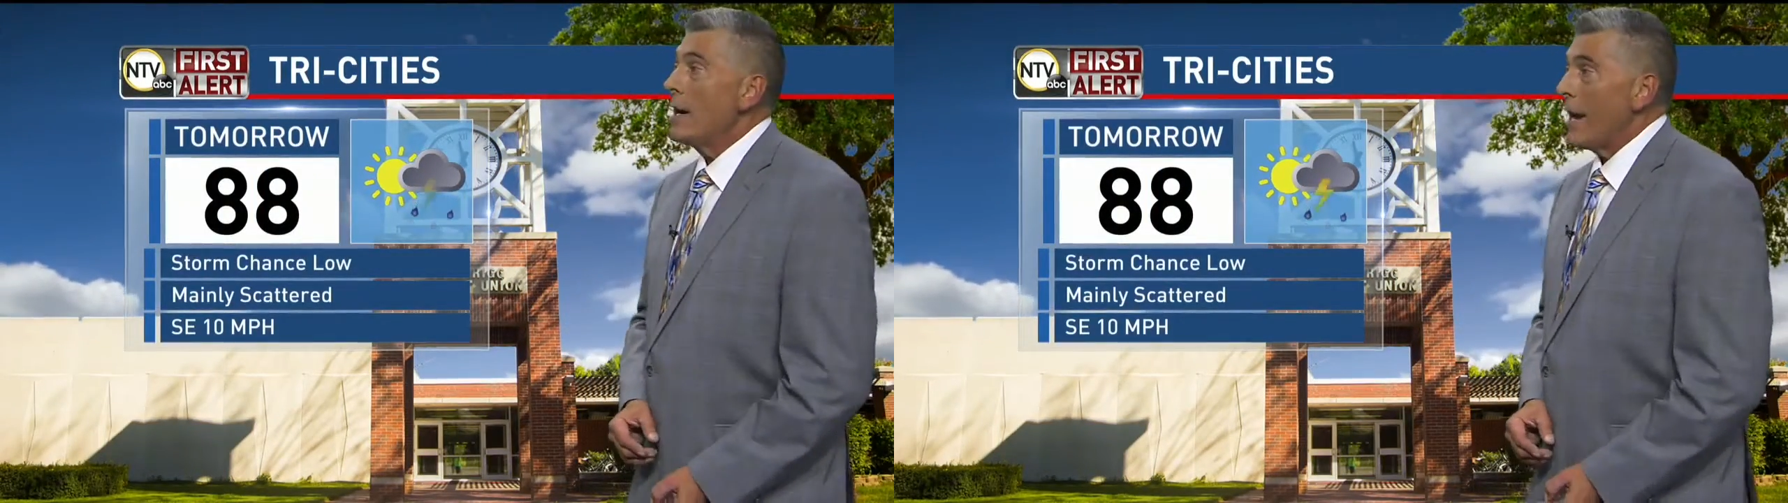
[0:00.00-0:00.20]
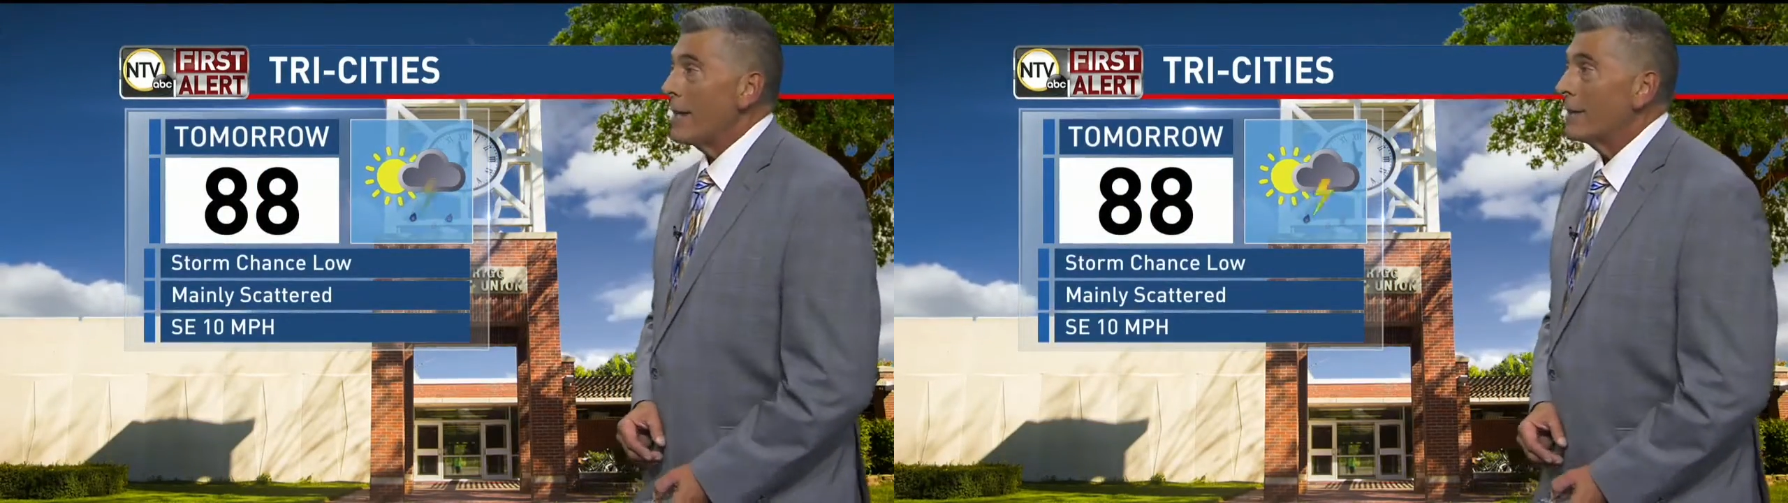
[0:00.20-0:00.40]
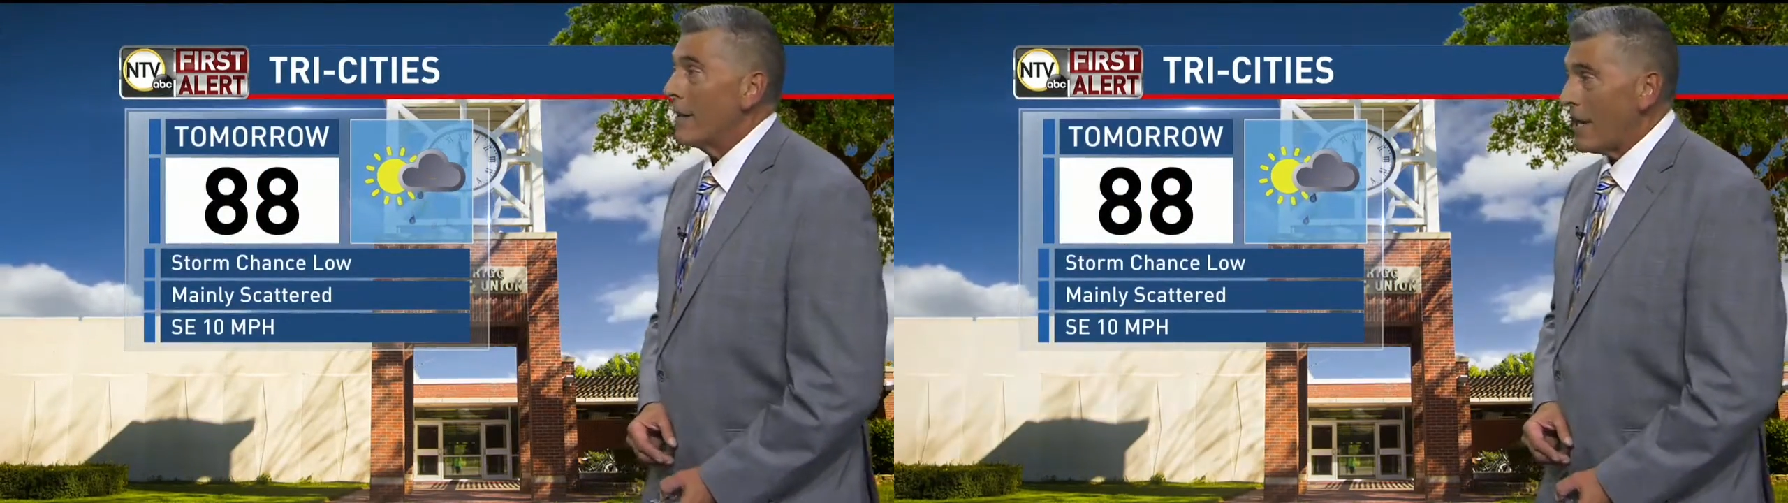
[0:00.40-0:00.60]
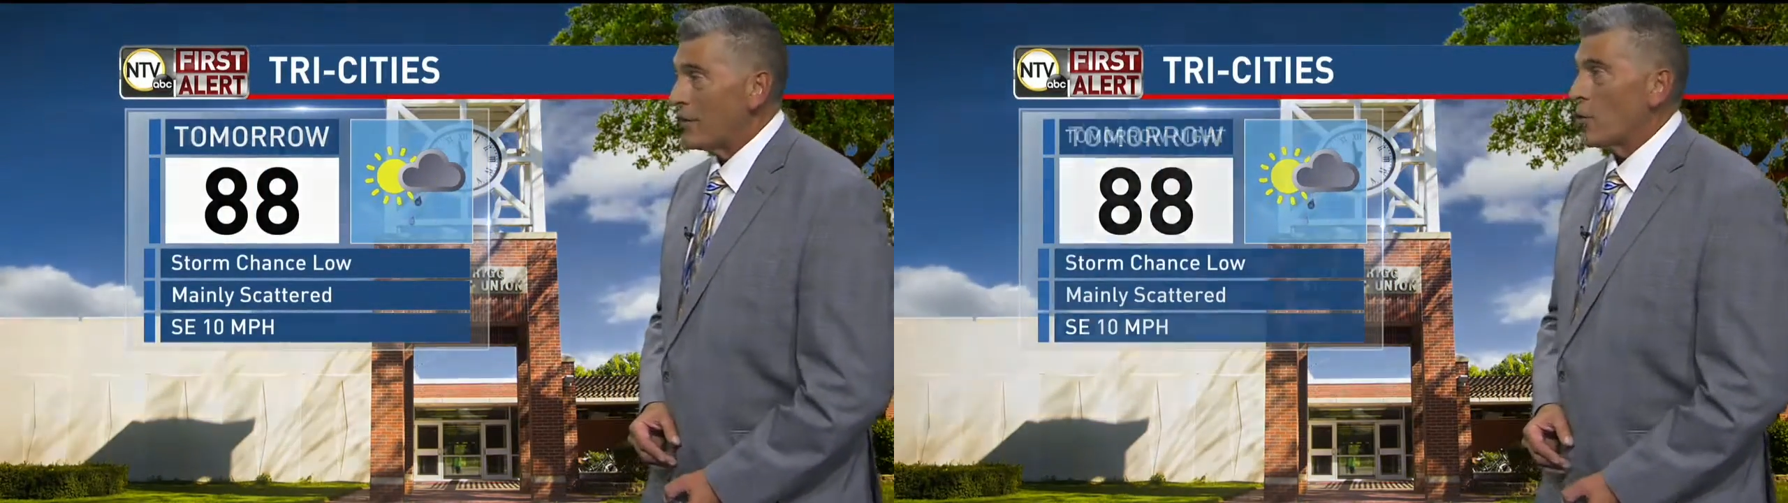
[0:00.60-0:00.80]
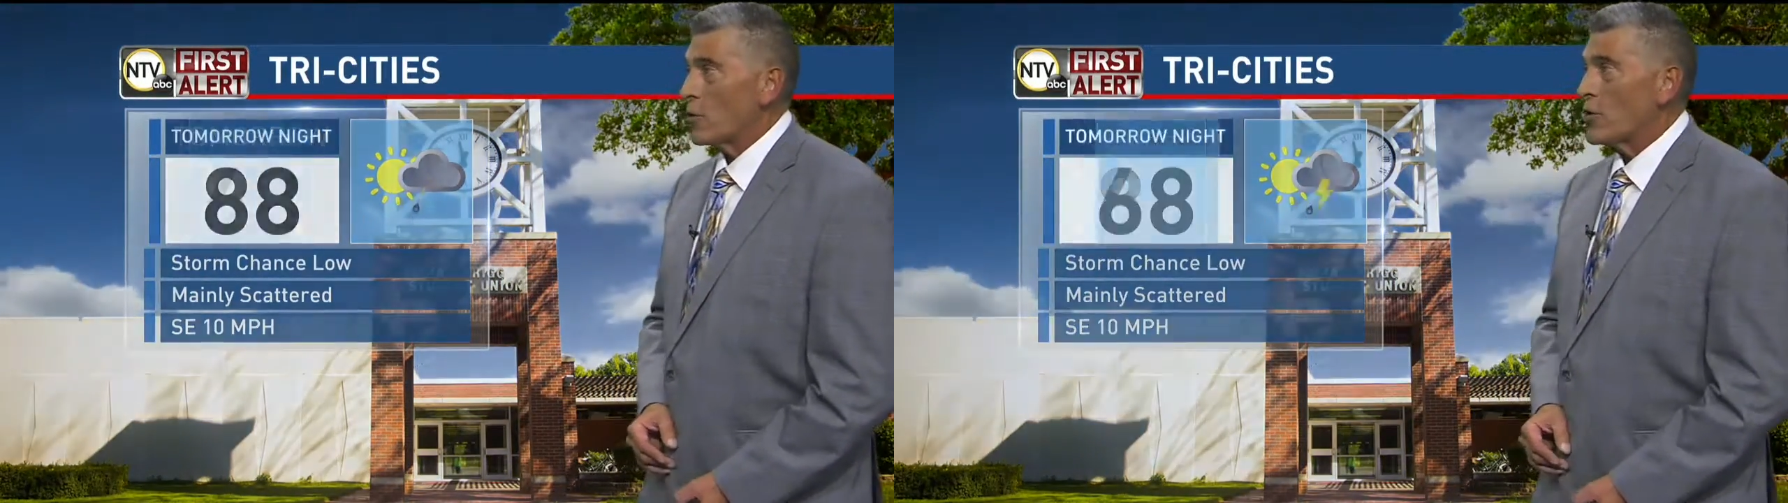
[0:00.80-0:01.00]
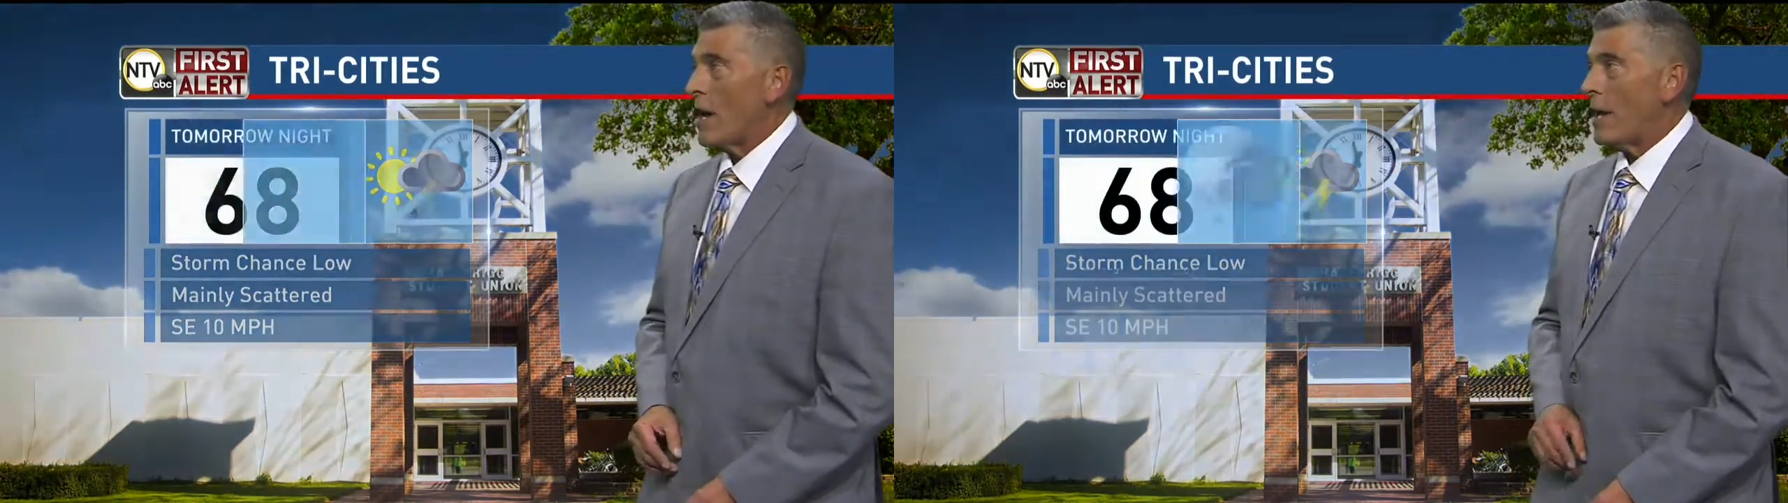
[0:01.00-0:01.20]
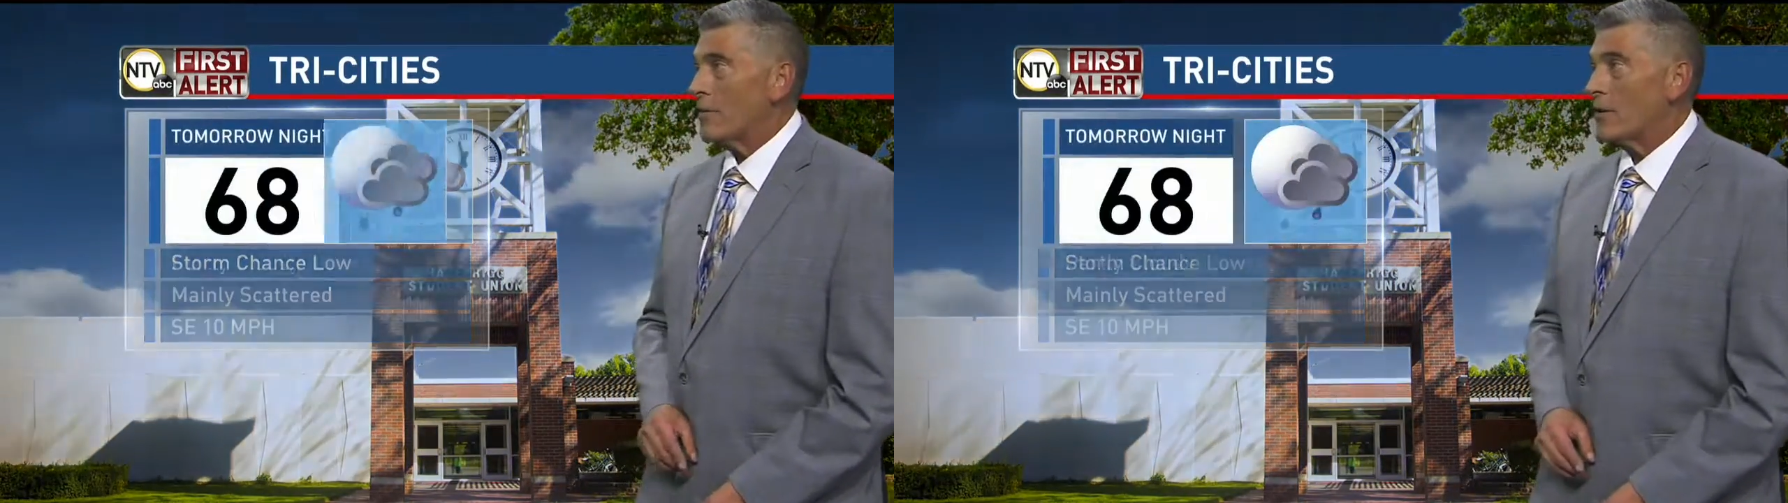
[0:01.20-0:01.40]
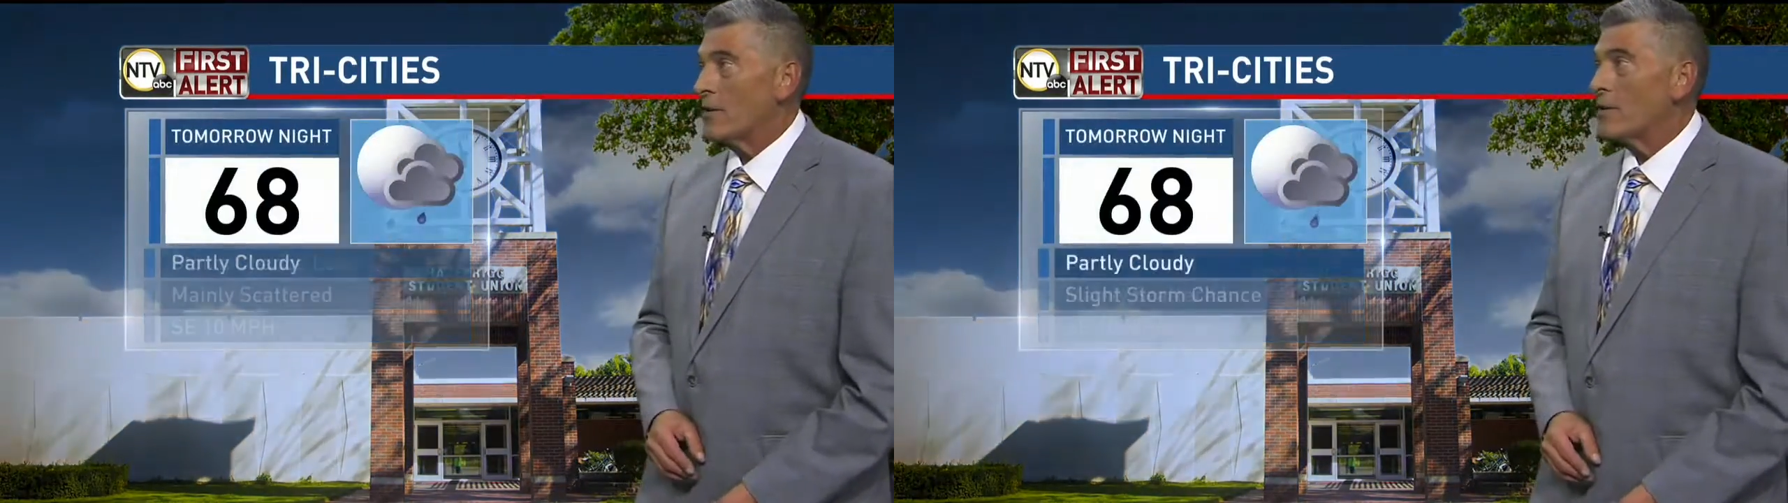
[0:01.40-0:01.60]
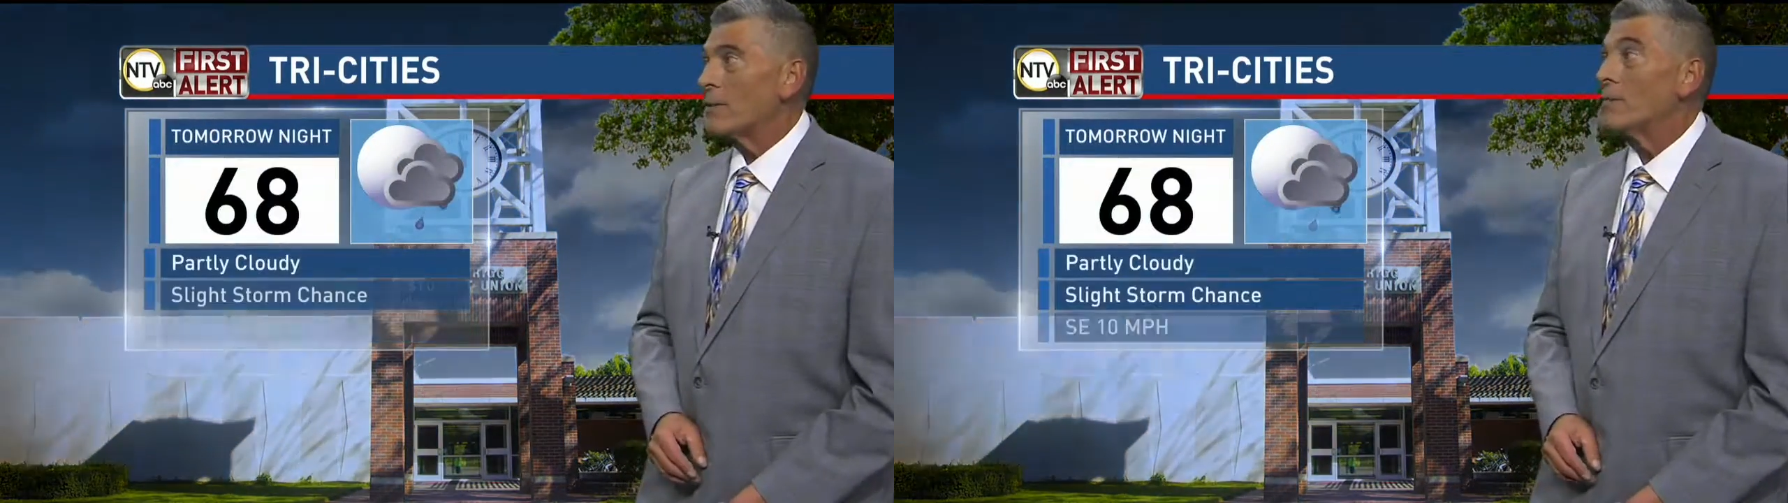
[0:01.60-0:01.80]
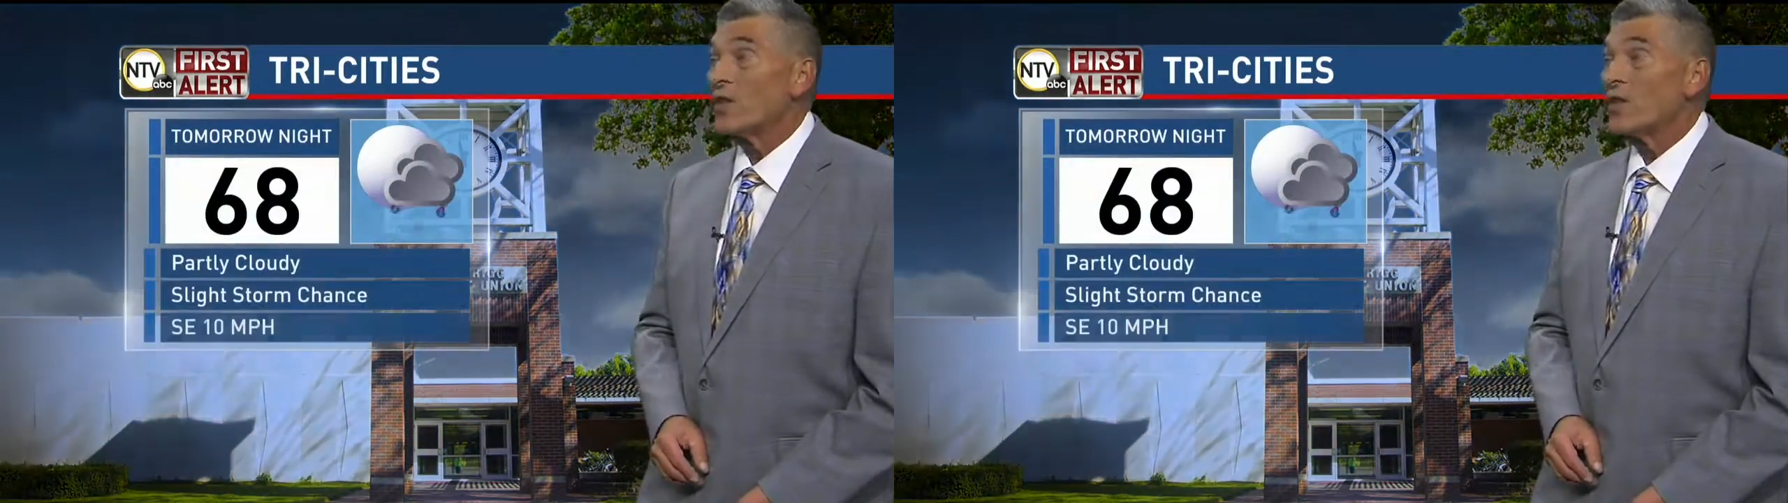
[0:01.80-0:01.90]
and lesser chances,